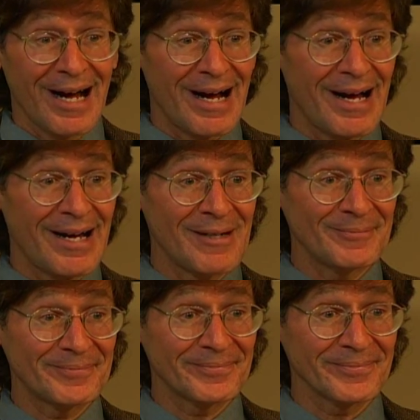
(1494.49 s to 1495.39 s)

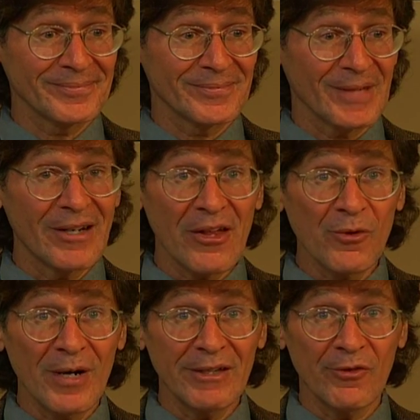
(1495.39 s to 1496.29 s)
Um, another
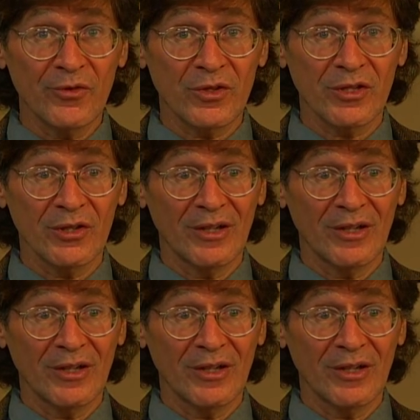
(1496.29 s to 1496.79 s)
way to, to